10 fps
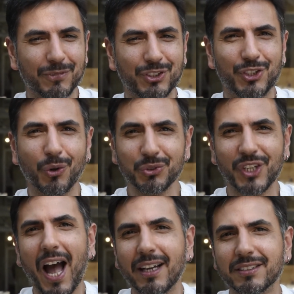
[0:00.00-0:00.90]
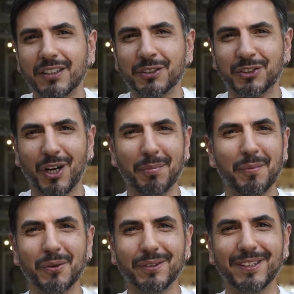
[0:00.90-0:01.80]
those guys are
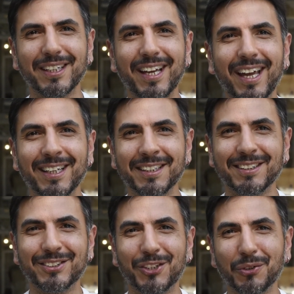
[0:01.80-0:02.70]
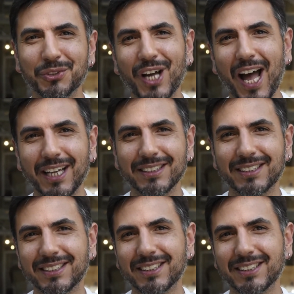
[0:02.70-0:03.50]
unstoppable, and those guys